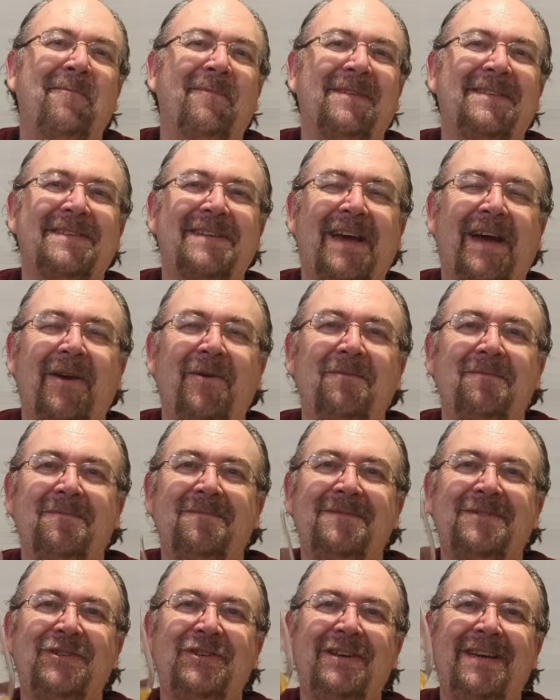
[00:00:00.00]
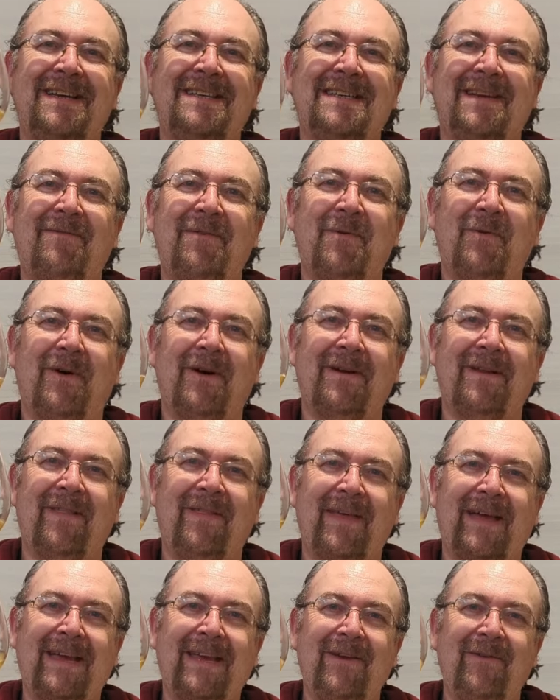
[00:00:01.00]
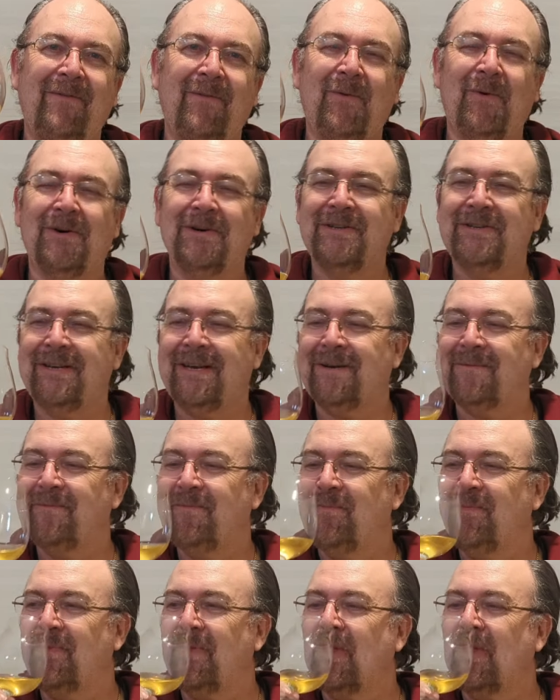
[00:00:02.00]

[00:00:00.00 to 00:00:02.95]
So cheers everyone, thank you for watching.